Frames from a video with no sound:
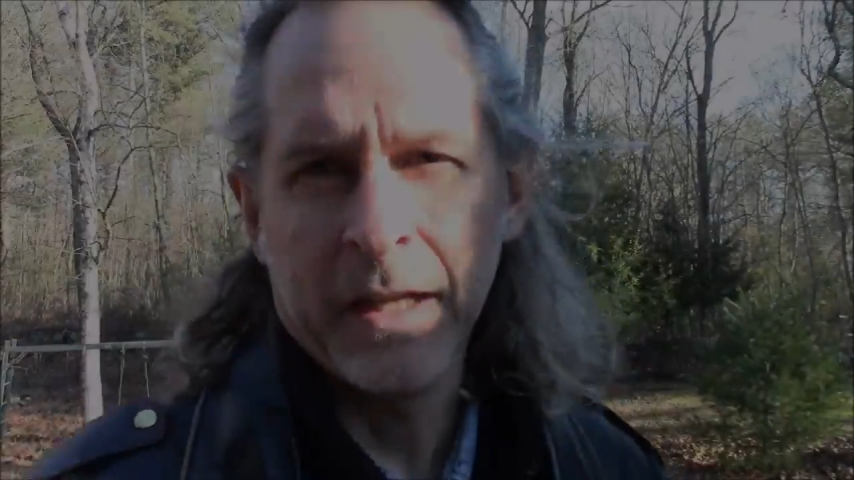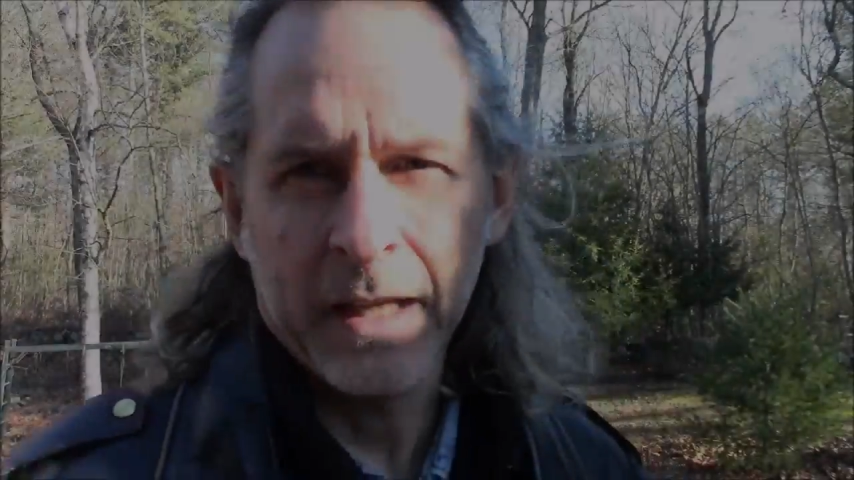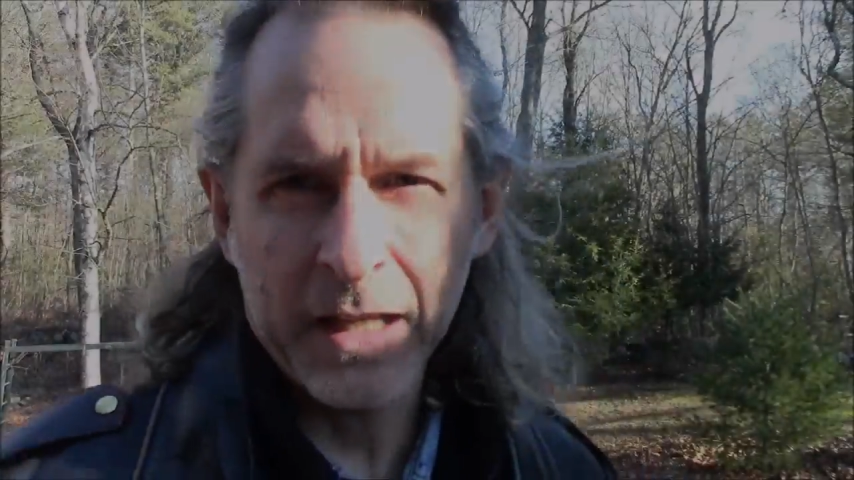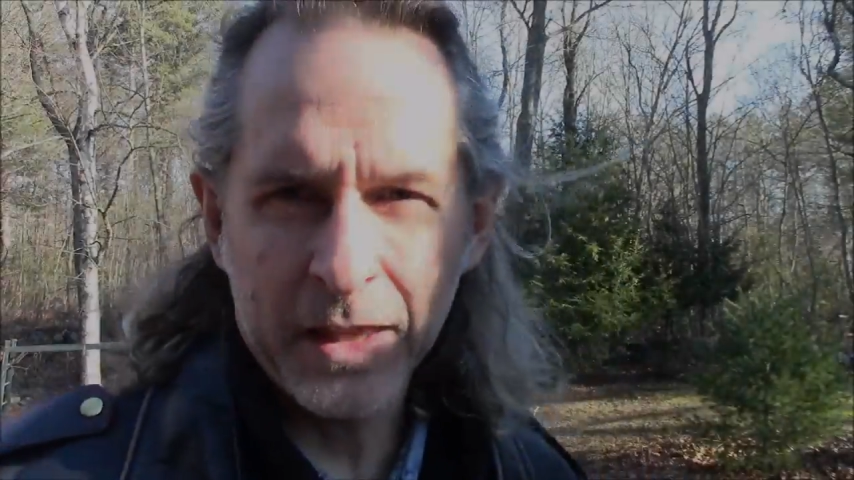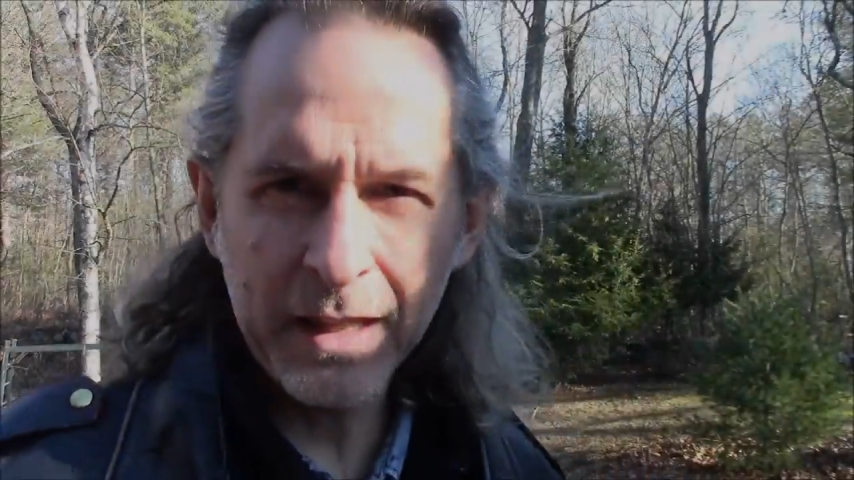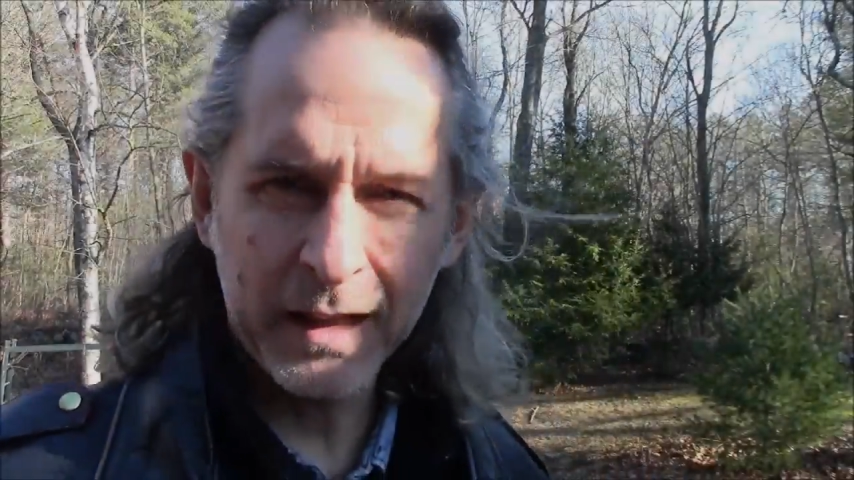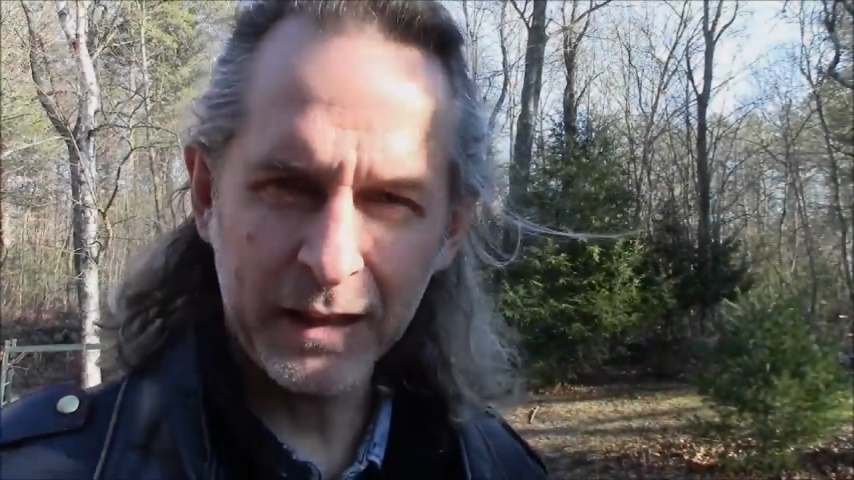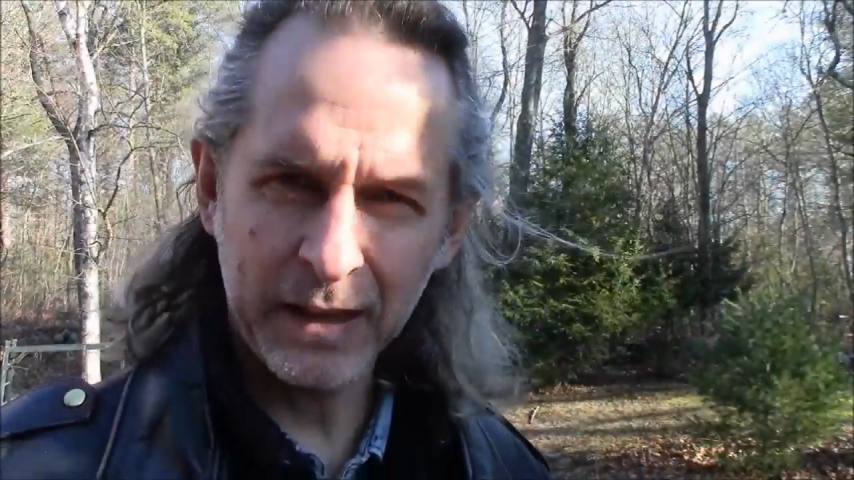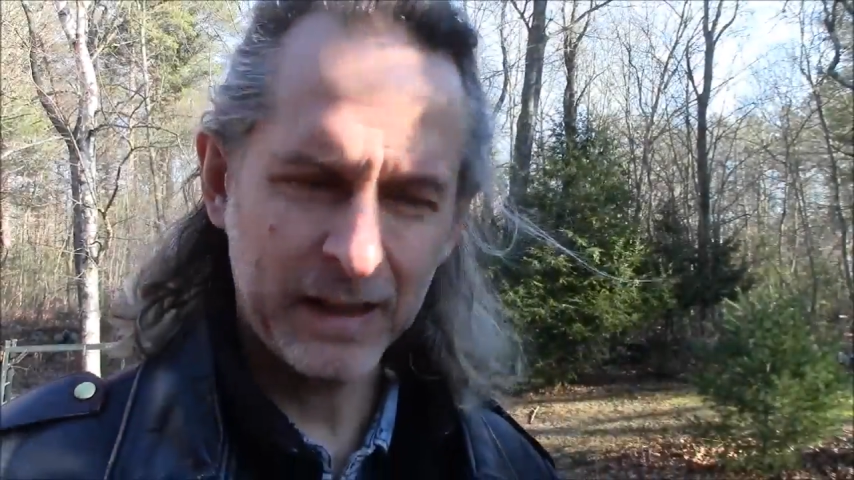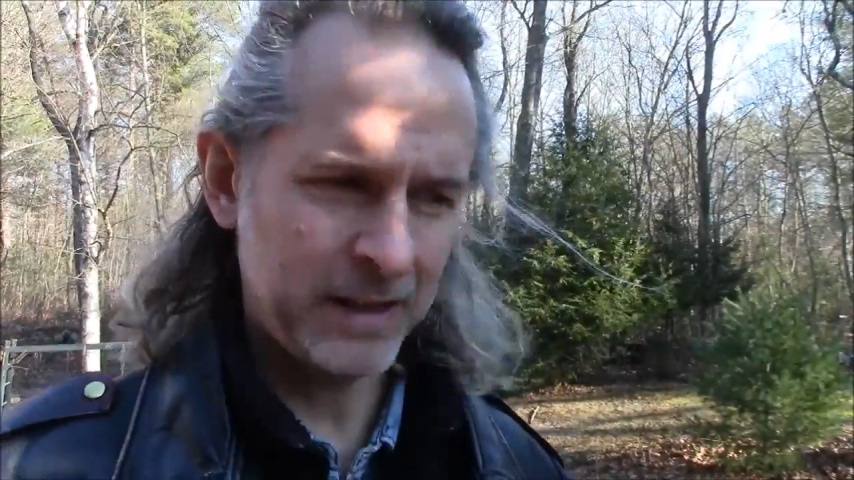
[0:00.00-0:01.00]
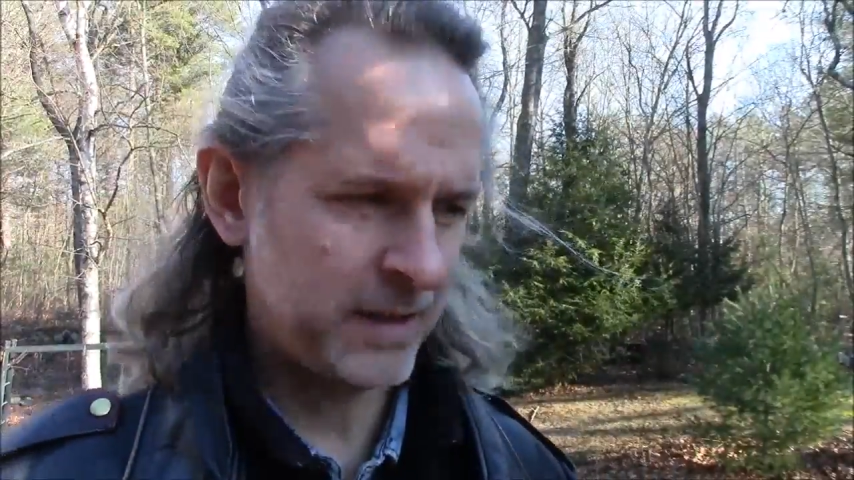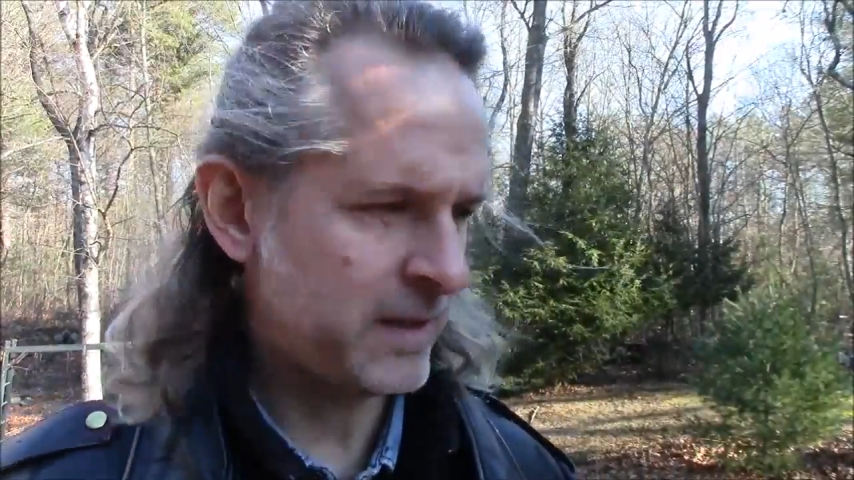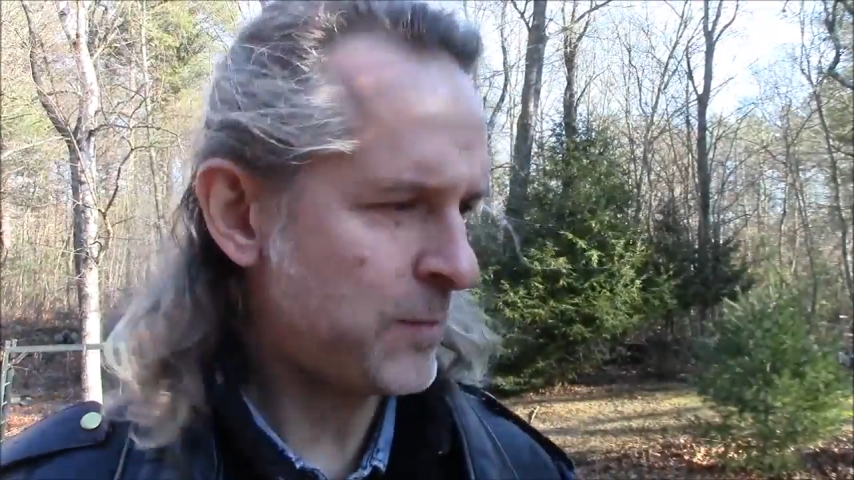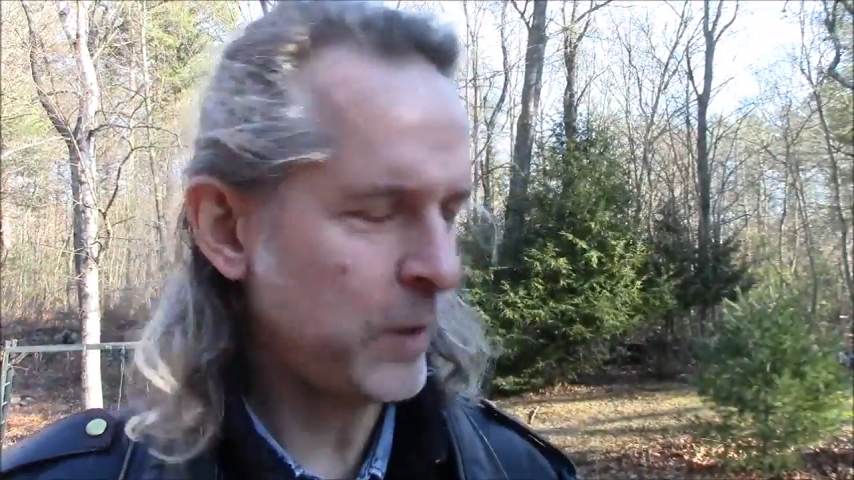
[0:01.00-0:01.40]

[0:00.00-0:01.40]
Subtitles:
And I think in some